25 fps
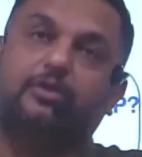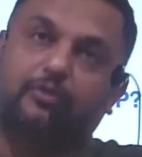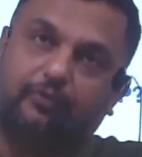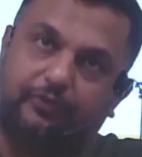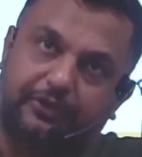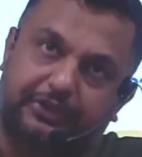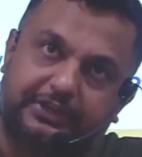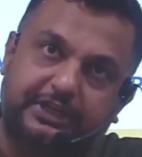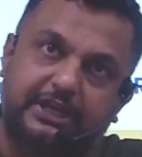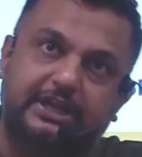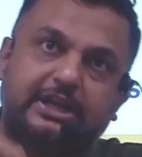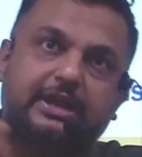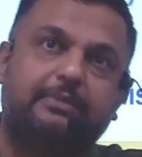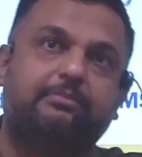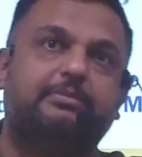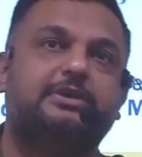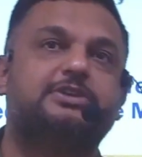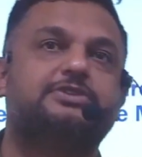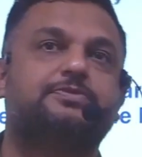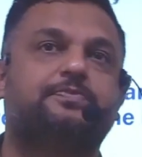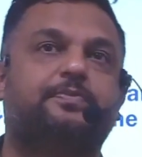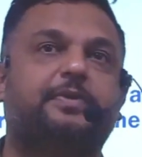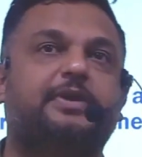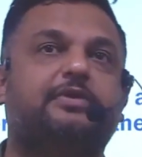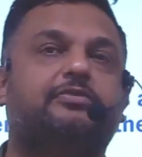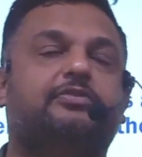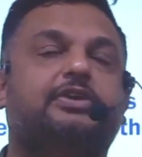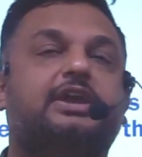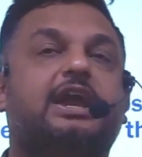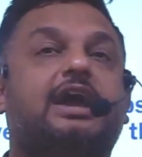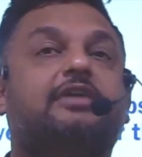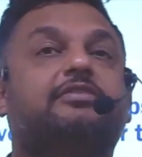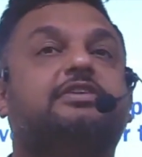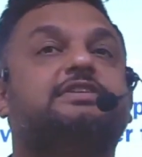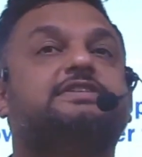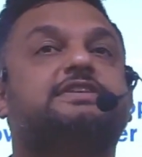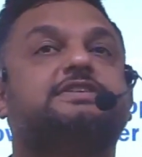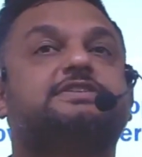Within MSP we
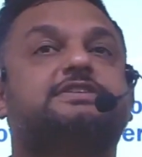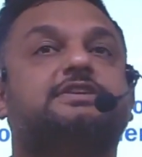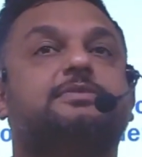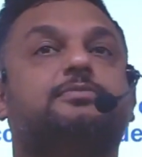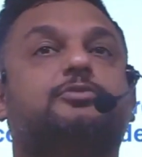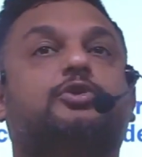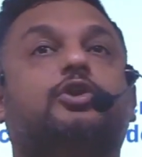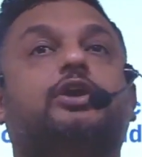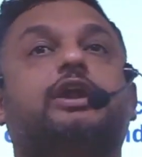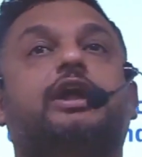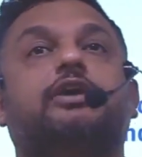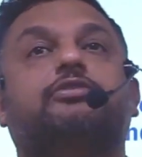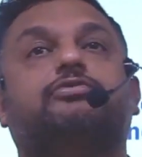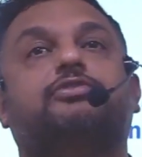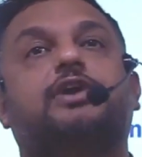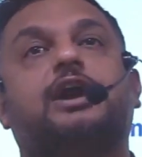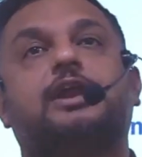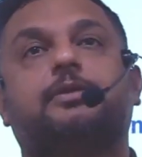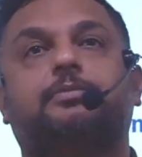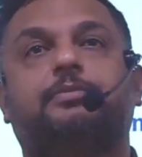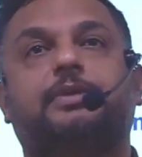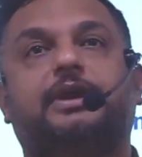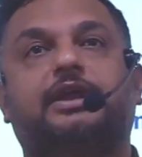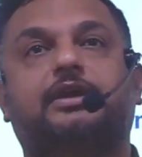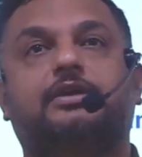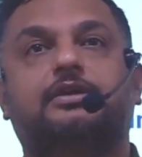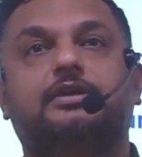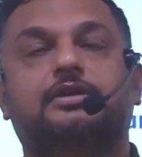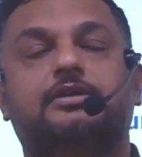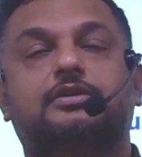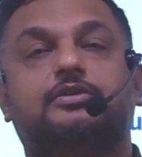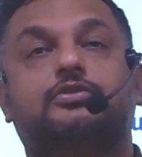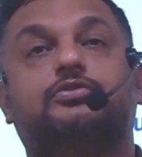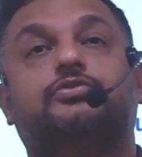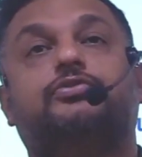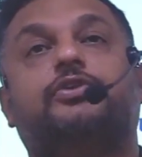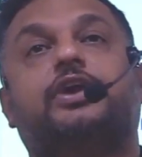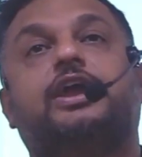have a system called
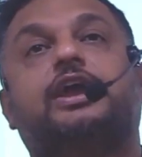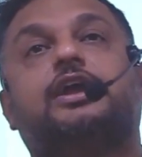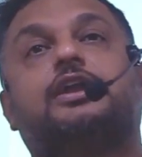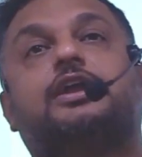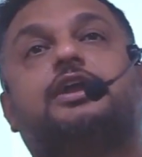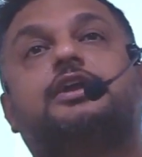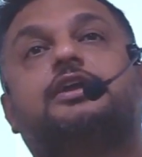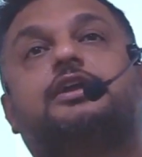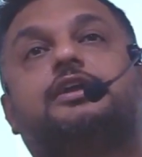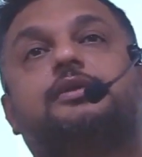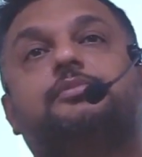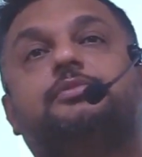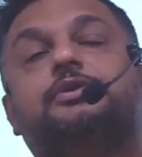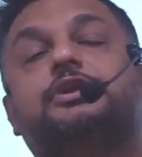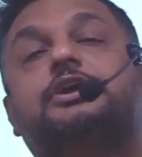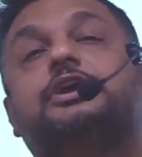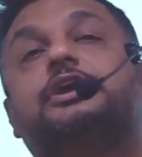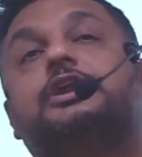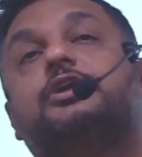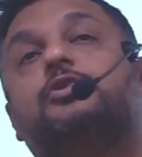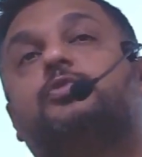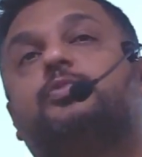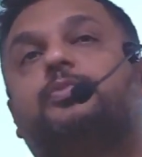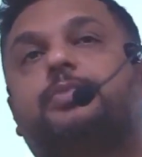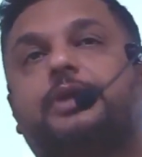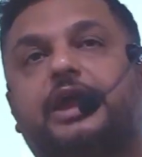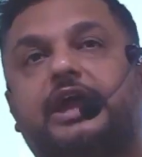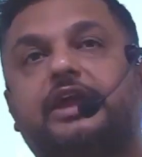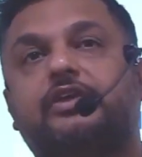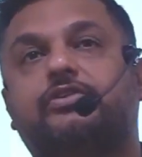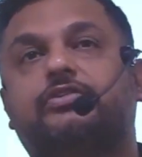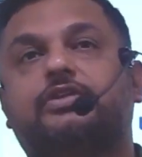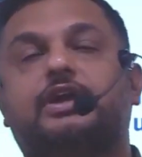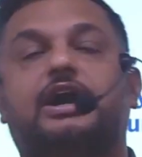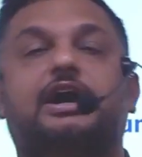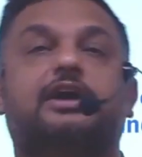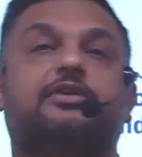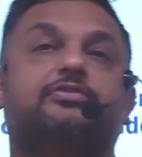FRP, fair and remunerative
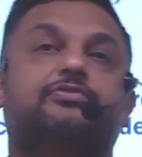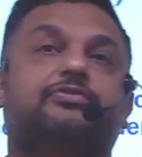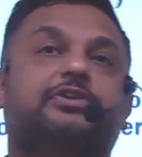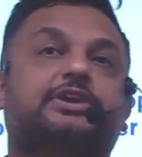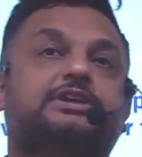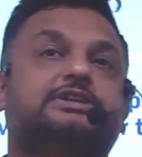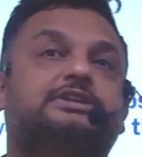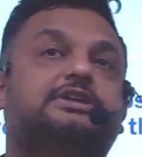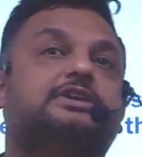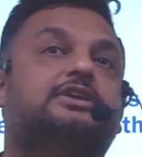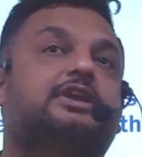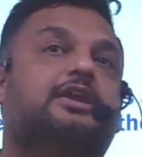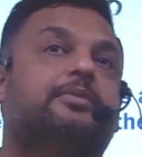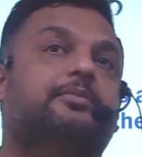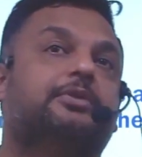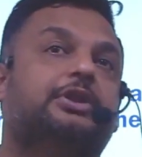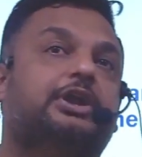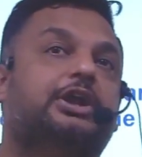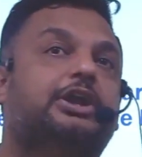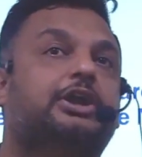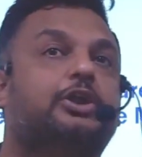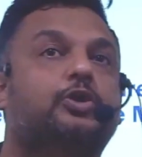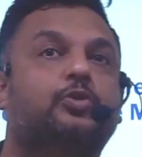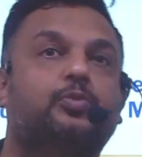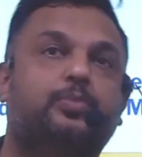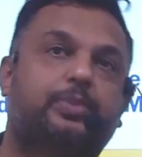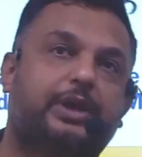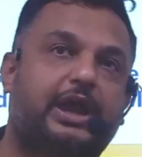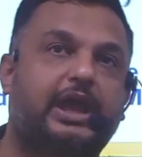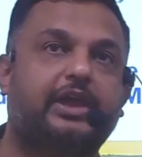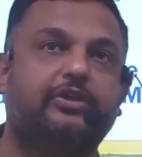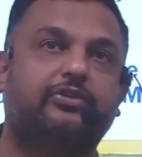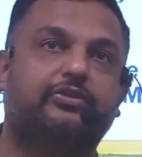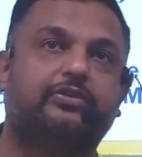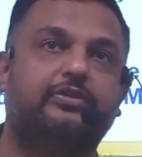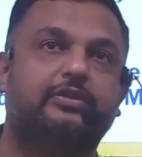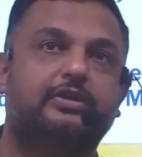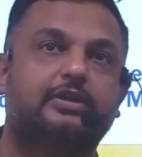price or fixed remunerative
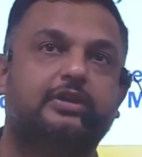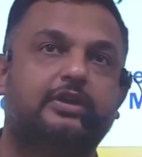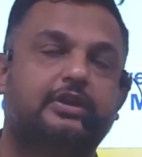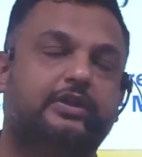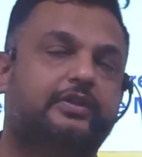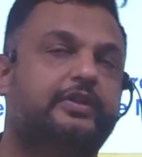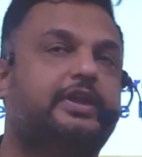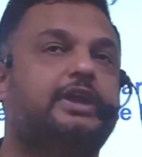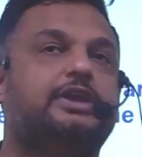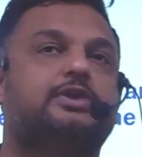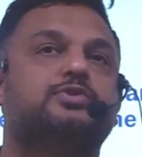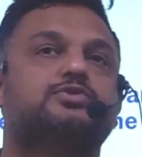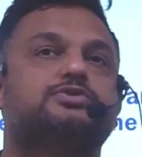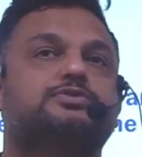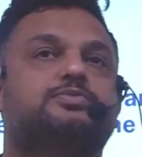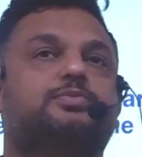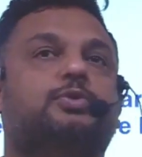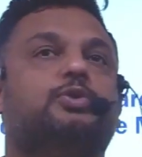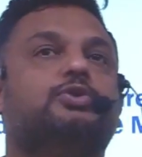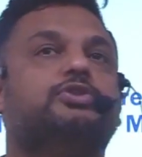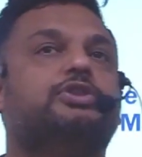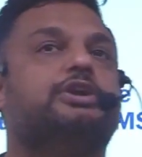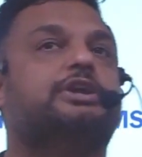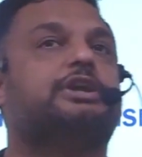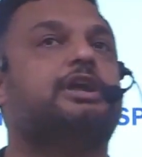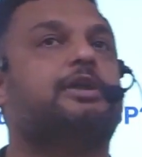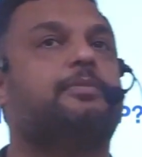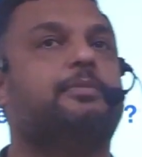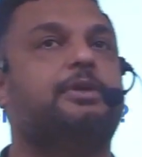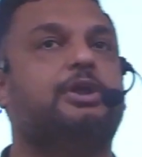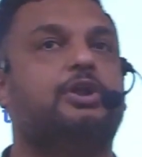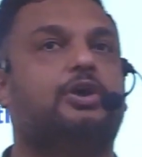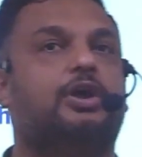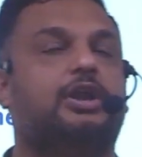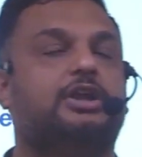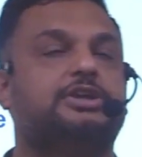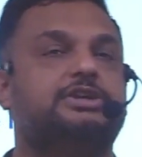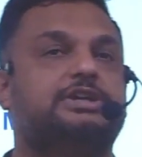price. They use both the
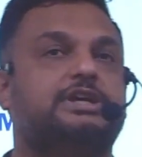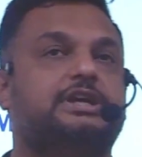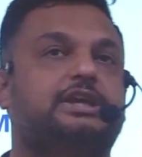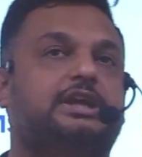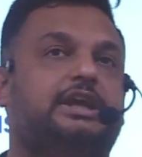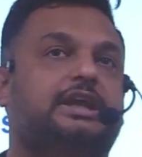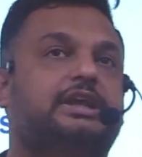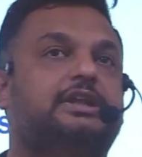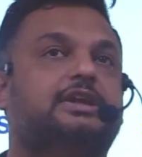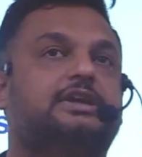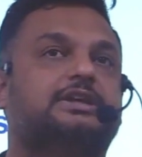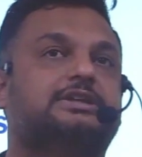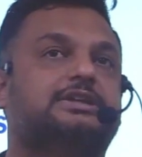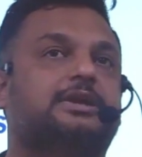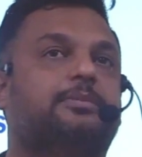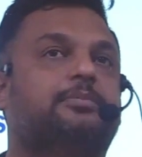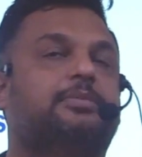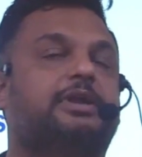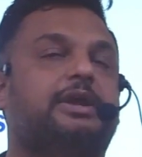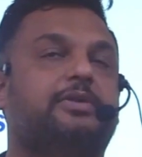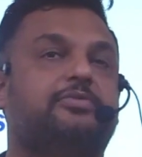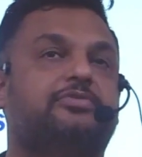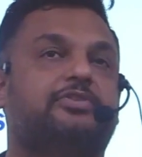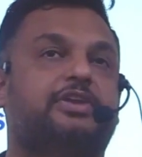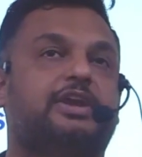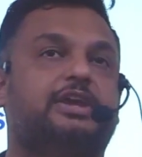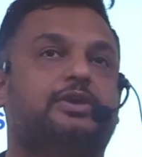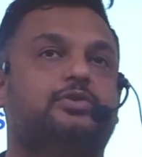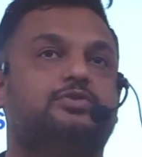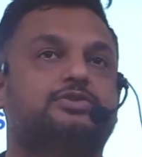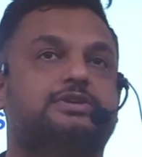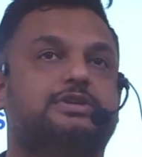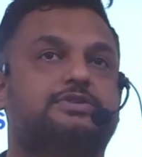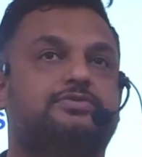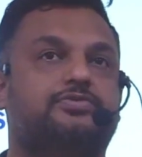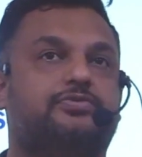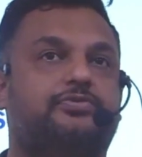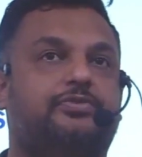terminology, either sometimes they use
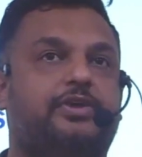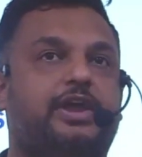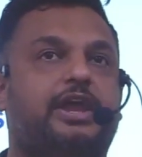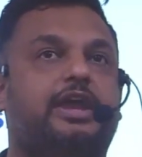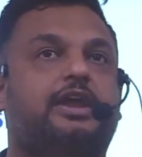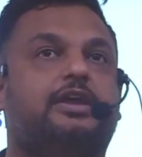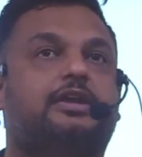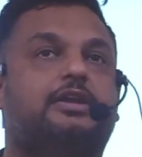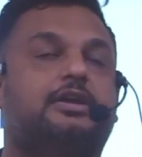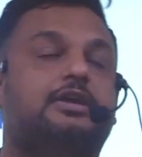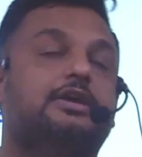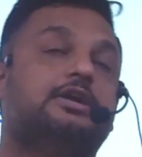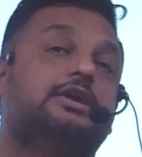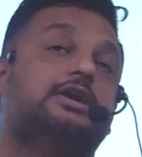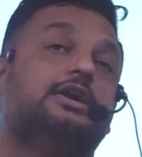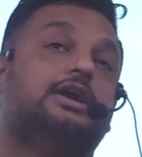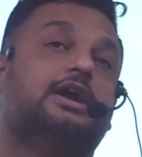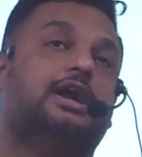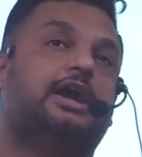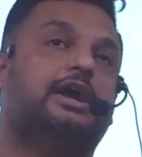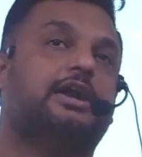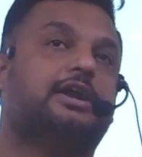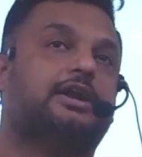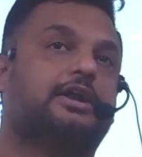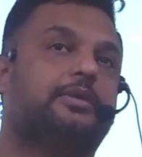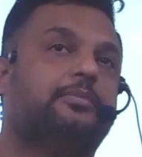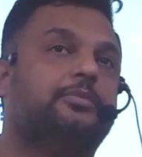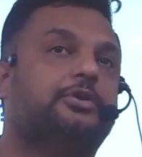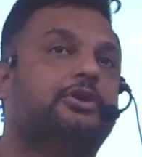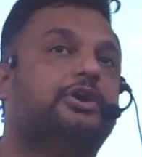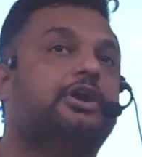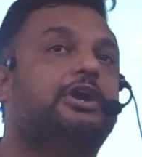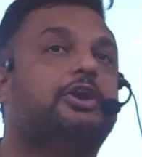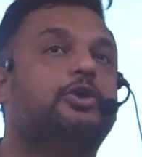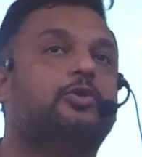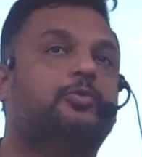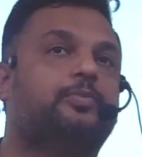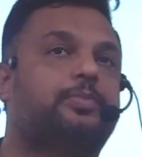as fair and
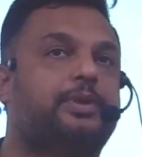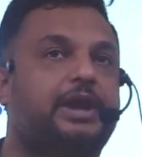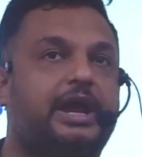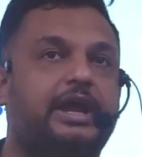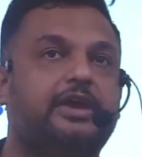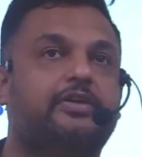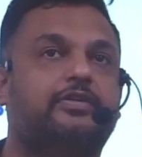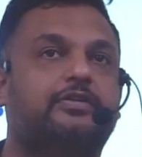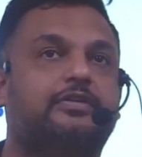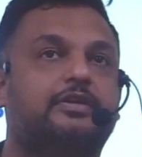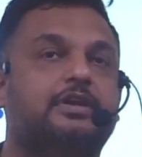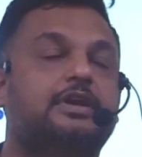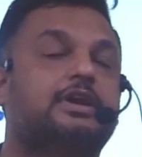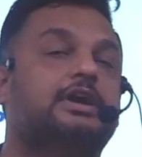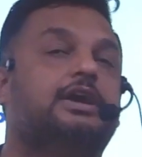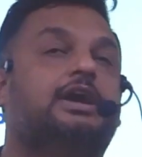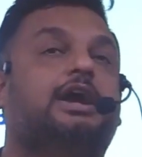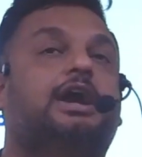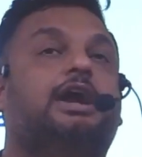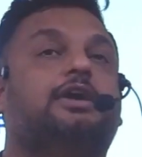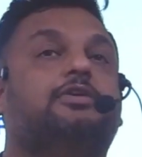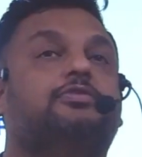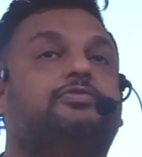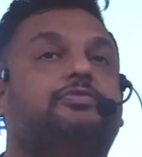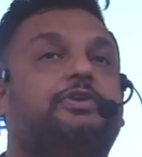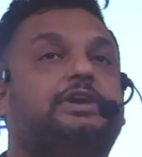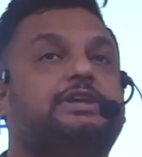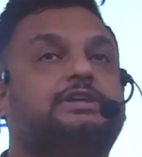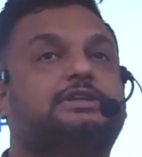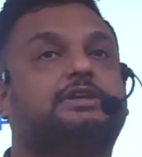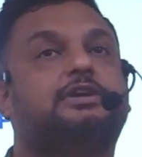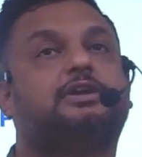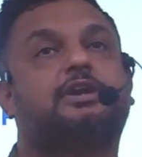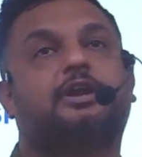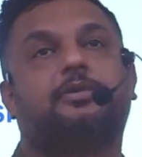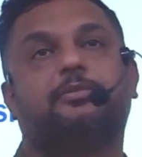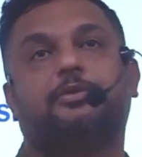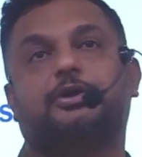remunerative price and fixed
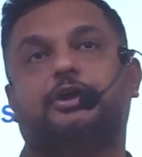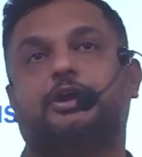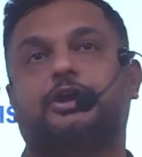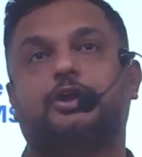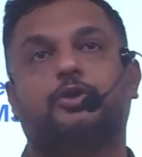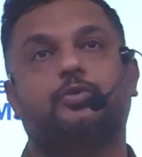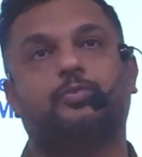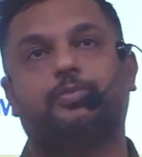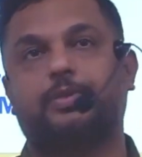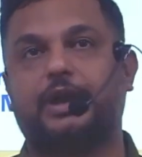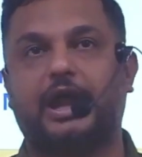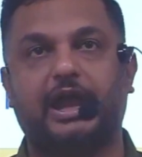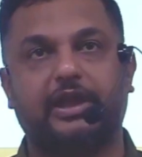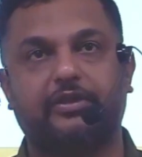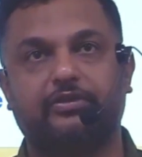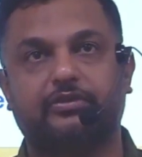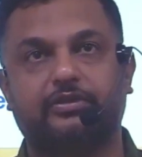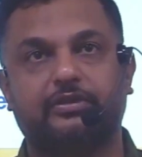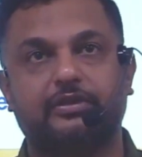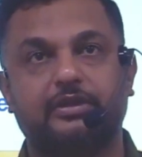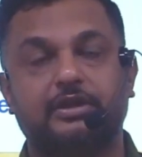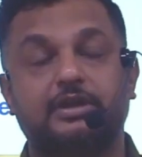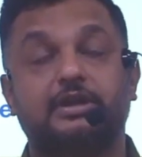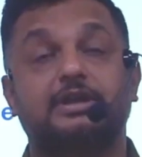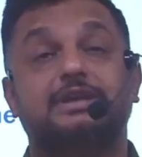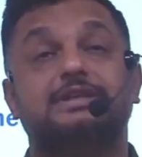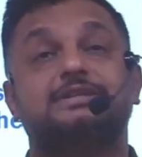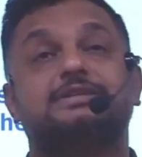remunerative price.